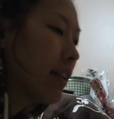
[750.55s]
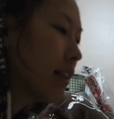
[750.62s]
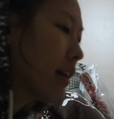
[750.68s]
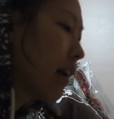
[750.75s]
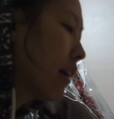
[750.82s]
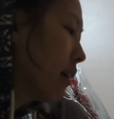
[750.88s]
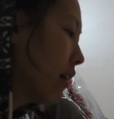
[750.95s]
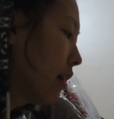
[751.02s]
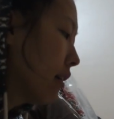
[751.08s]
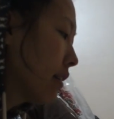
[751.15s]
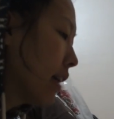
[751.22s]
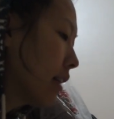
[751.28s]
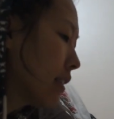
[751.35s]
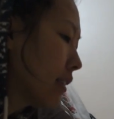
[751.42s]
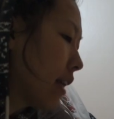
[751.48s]
that
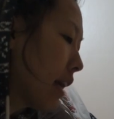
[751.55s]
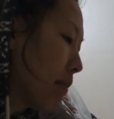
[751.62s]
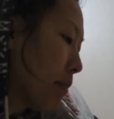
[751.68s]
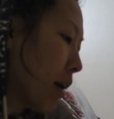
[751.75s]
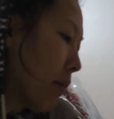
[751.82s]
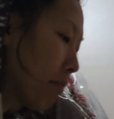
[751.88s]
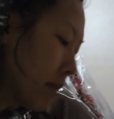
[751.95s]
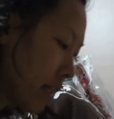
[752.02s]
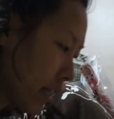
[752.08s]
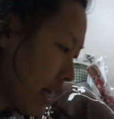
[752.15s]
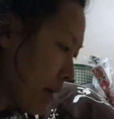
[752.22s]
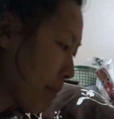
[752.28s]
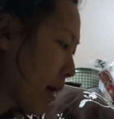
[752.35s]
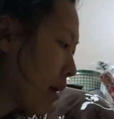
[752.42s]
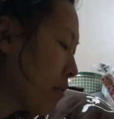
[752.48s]
that tape company
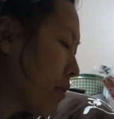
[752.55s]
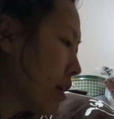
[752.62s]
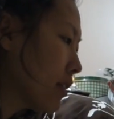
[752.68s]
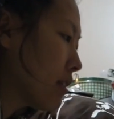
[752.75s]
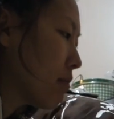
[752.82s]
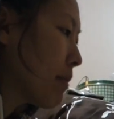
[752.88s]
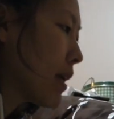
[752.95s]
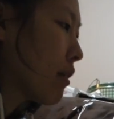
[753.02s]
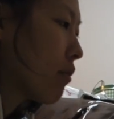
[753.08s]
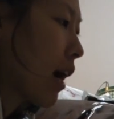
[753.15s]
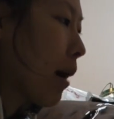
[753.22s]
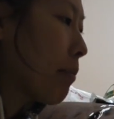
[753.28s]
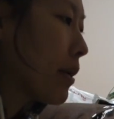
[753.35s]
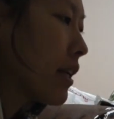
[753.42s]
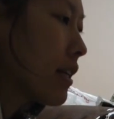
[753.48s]
came out with to make
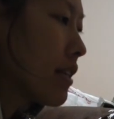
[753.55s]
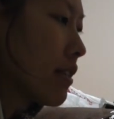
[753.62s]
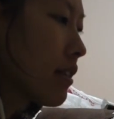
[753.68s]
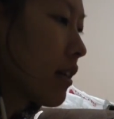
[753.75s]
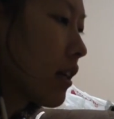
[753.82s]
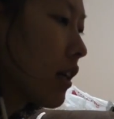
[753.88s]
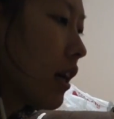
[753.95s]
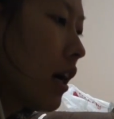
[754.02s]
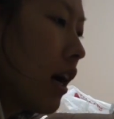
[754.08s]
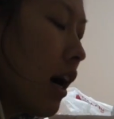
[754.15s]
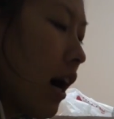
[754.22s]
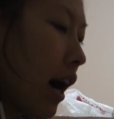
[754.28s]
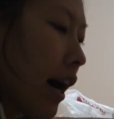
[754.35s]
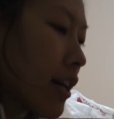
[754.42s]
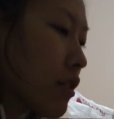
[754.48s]
wrapping easier.
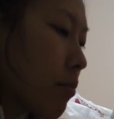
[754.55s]
I